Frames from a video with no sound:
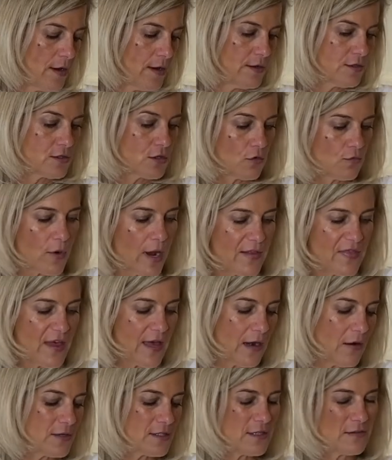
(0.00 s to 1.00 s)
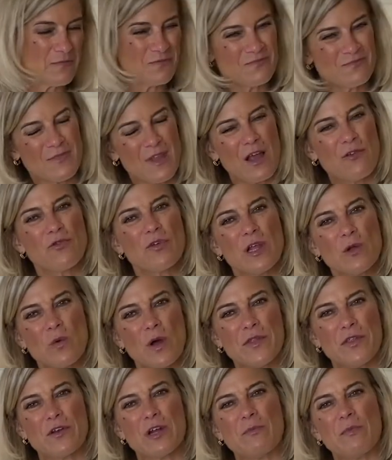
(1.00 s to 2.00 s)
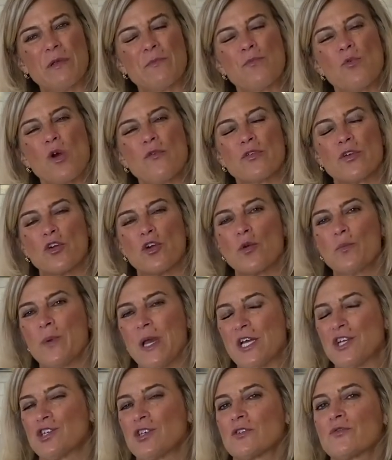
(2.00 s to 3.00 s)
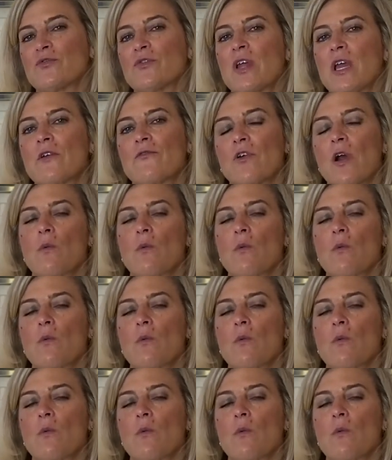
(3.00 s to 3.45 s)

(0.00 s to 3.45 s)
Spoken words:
So right then, I was like, I really want there to be more of an herbaceous flavor.